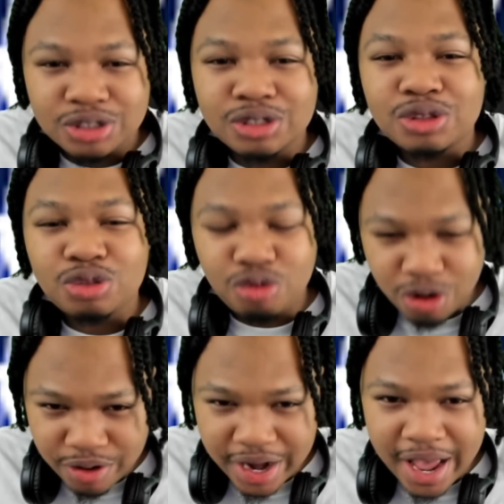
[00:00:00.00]
to
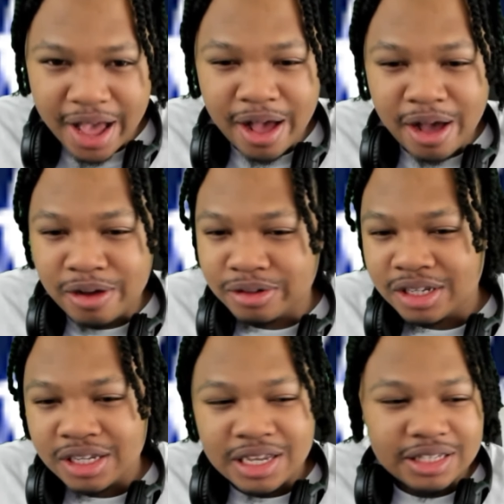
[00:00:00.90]
Throwdown
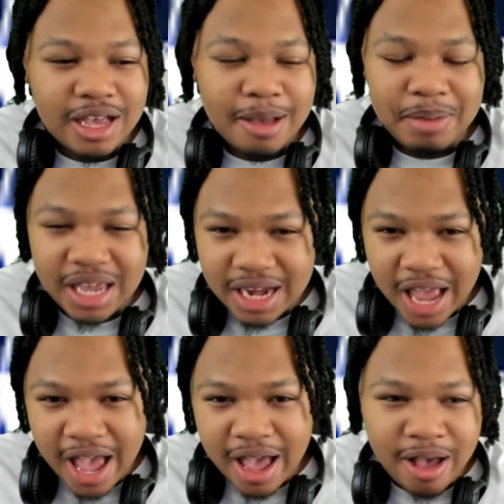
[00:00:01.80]
to
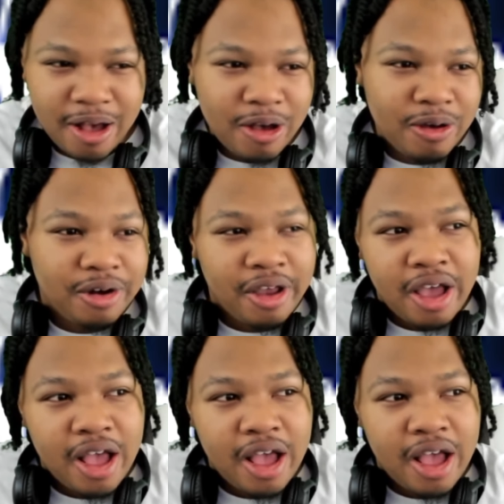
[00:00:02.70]
down.